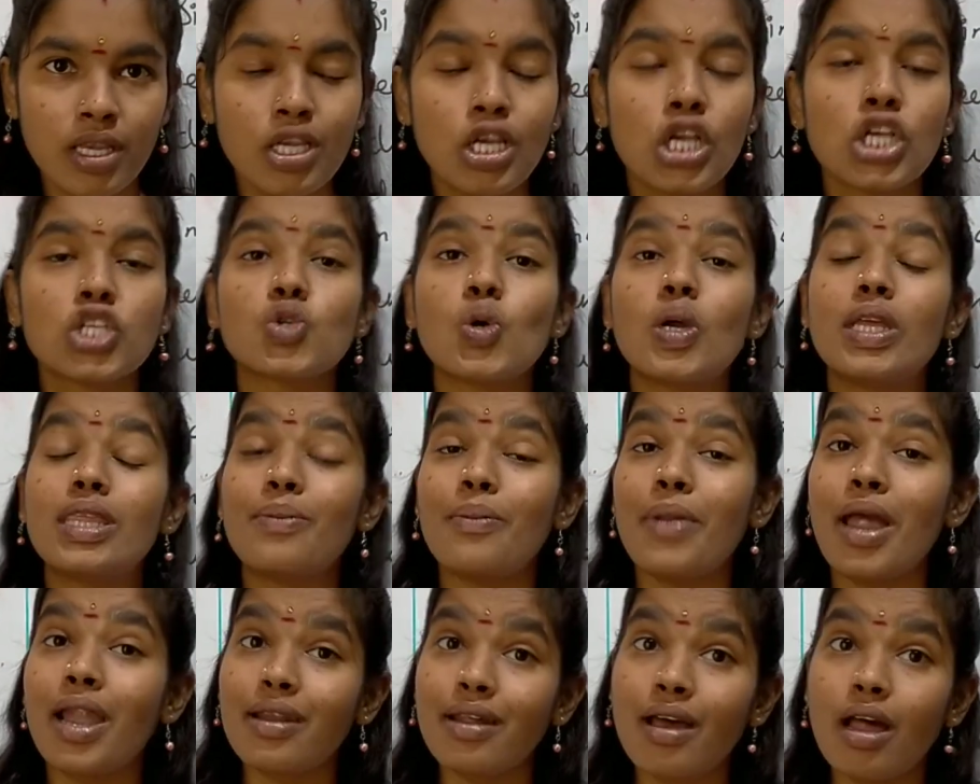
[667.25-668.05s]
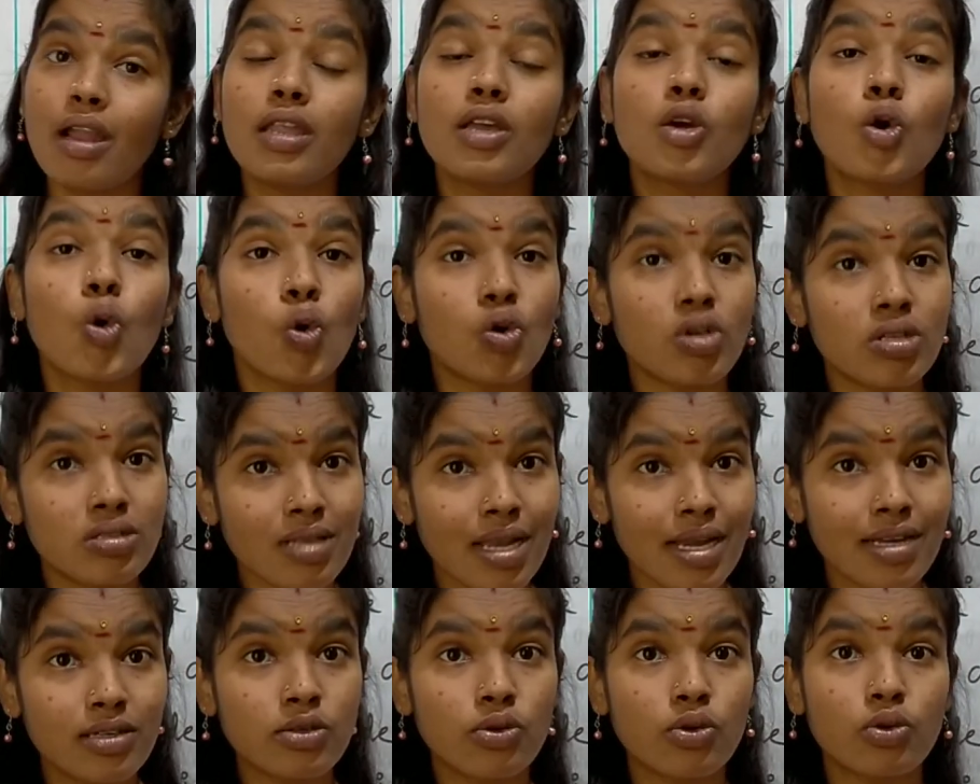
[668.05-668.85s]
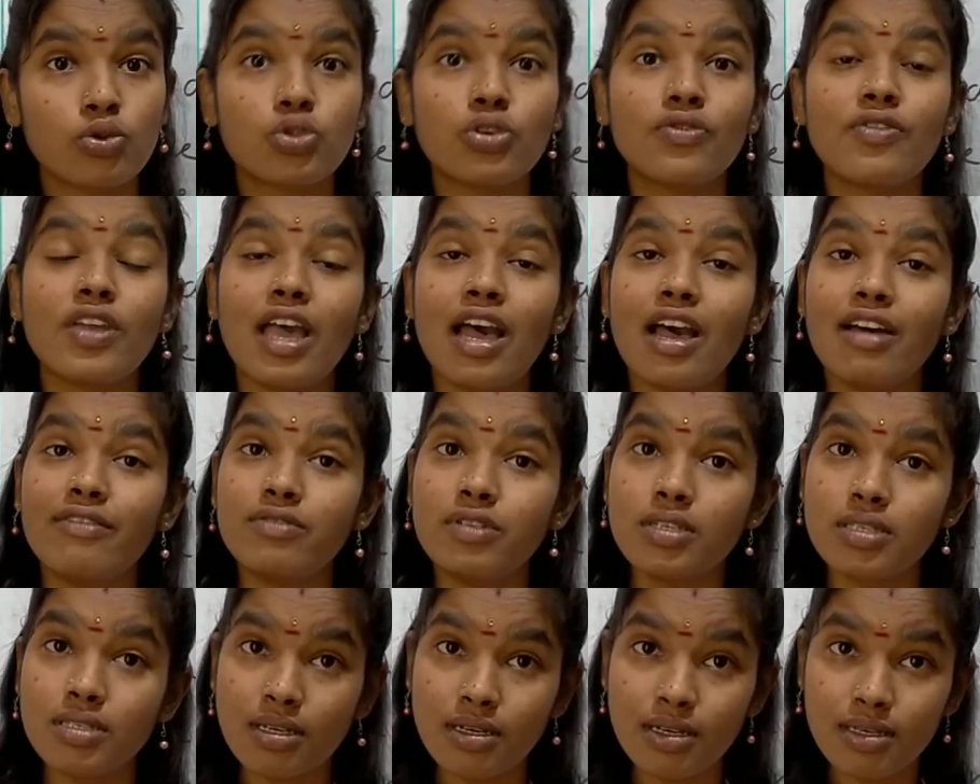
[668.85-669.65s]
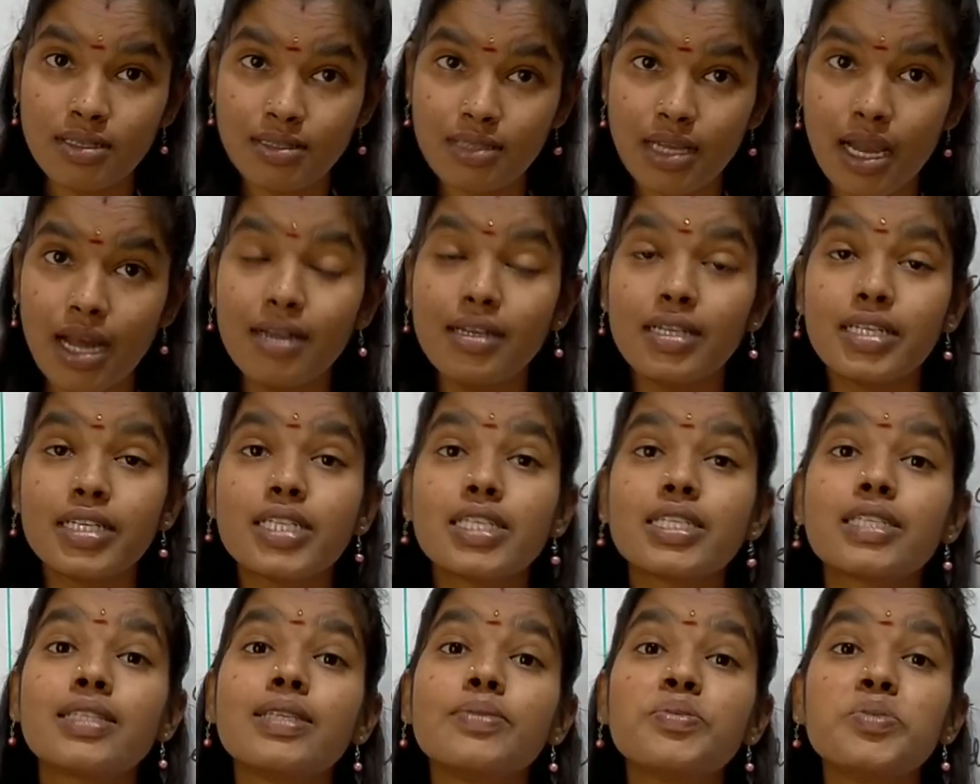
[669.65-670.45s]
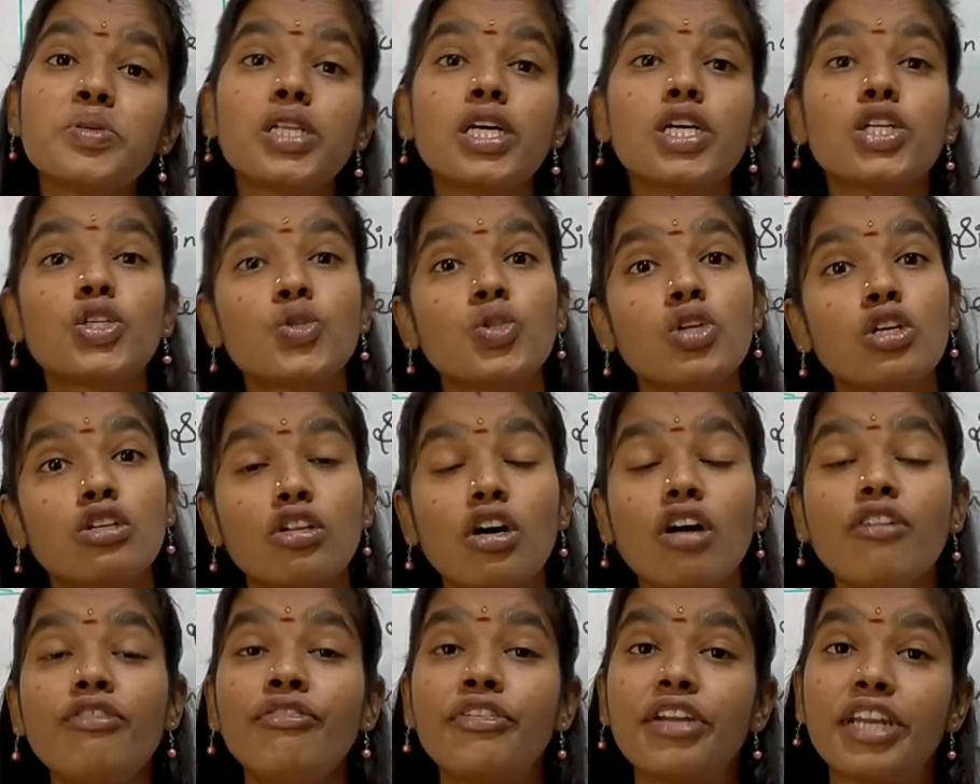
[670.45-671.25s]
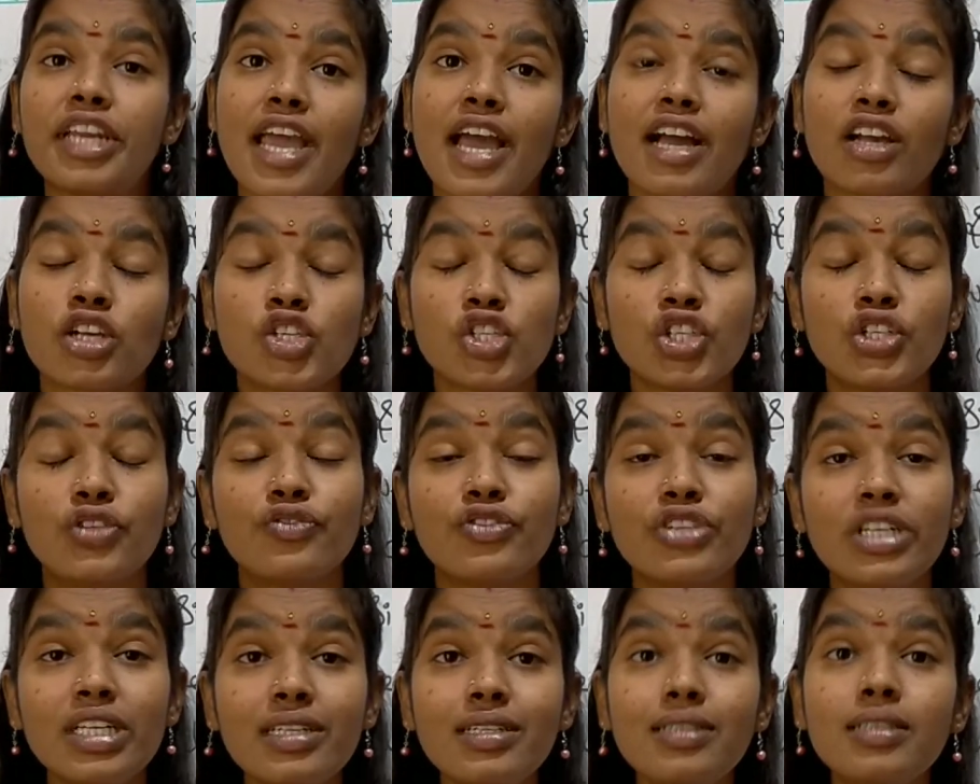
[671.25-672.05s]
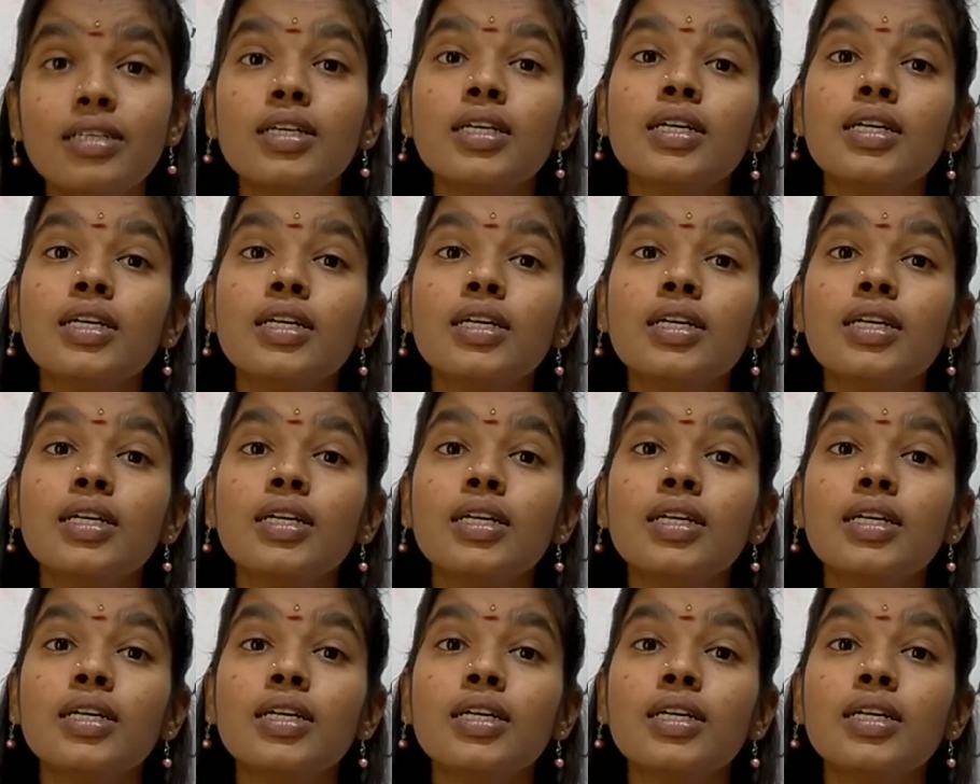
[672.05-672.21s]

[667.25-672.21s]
So in the metallic oxides also we have discussed that it is similar to that of reaction with